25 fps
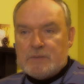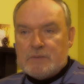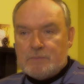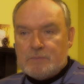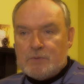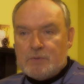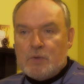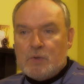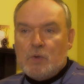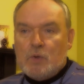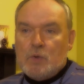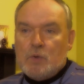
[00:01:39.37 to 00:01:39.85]

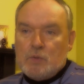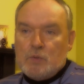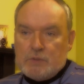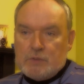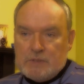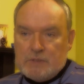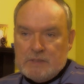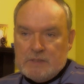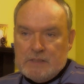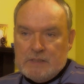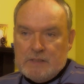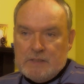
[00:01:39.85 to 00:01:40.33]

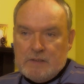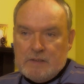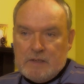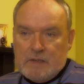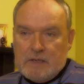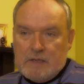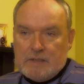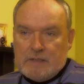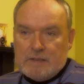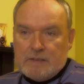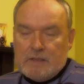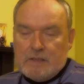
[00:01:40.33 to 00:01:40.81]
abroad
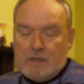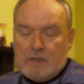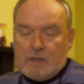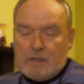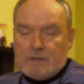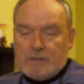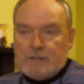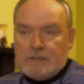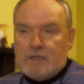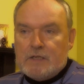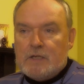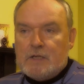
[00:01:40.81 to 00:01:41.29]
on
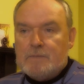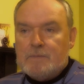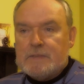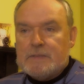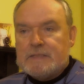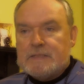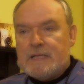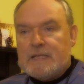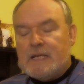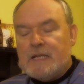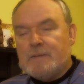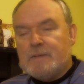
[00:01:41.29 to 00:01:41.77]
long-term
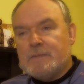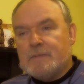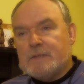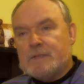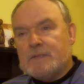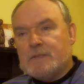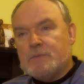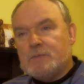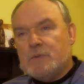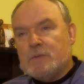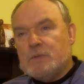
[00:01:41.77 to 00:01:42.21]
assignments.